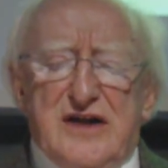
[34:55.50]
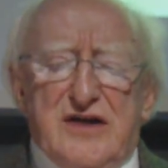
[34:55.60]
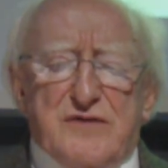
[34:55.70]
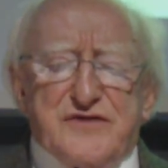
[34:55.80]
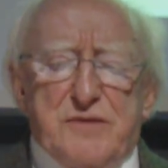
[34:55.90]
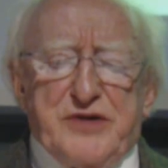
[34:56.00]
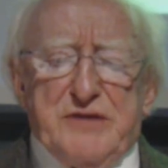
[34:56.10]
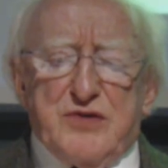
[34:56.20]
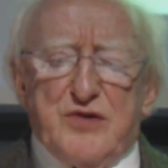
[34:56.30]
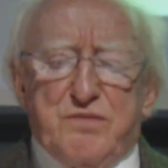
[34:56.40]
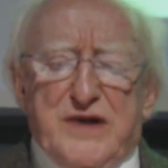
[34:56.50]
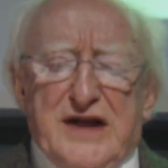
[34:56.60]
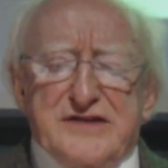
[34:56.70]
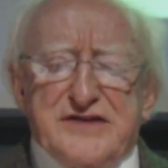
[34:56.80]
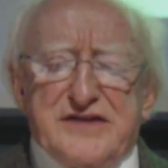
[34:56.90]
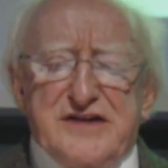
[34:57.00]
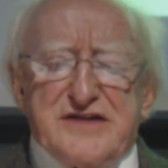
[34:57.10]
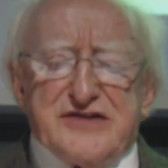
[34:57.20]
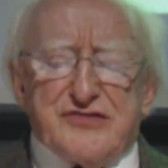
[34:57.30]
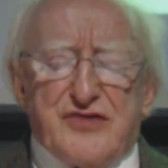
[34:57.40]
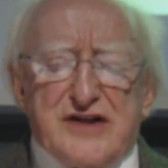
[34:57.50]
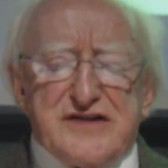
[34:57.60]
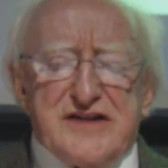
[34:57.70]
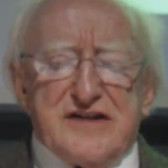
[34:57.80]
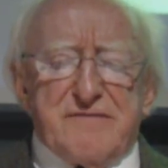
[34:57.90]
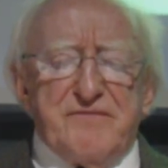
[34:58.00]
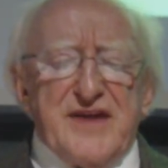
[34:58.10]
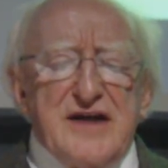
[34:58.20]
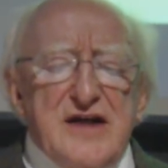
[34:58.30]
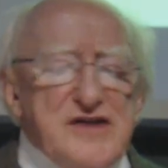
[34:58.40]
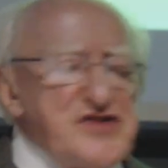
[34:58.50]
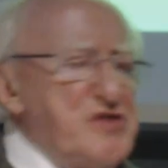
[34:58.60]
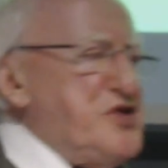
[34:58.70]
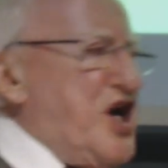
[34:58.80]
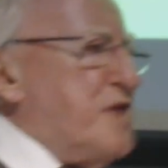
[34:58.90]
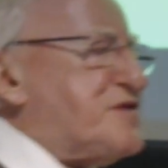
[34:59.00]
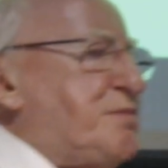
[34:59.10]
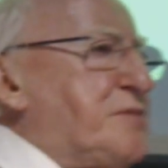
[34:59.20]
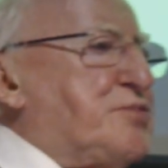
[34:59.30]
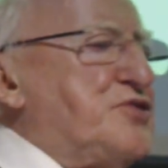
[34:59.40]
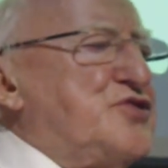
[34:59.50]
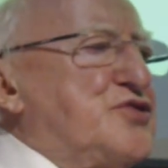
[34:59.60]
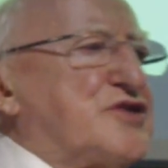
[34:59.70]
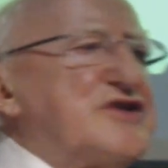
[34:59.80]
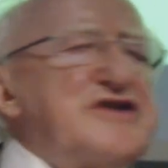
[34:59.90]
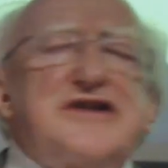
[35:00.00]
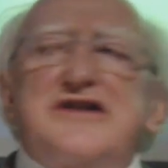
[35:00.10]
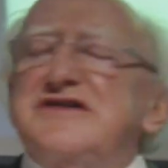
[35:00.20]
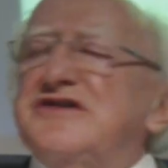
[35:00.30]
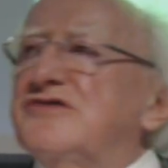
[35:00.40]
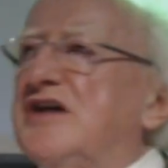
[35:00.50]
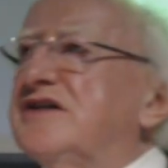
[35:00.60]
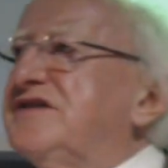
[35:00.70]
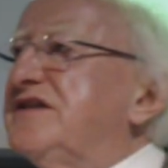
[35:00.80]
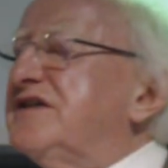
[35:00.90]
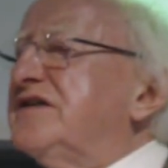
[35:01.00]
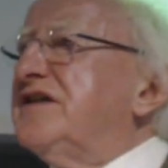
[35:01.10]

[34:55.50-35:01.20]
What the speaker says: of the people who planned the Easter Rising. Sometimes people look at the Easter Rising and